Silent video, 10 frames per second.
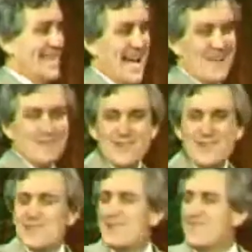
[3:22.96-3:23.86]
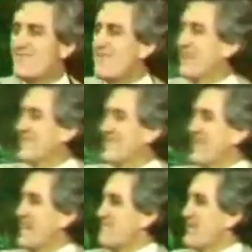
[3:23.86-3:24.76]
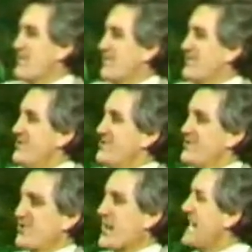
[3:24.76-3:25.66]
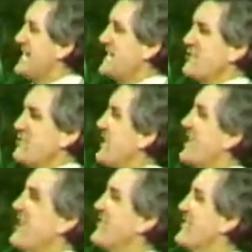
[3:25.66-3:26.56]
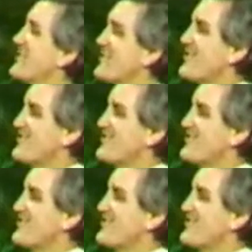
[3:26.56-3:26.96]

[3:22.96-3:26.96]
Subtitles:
And when you come up against that person who tries you beyond your own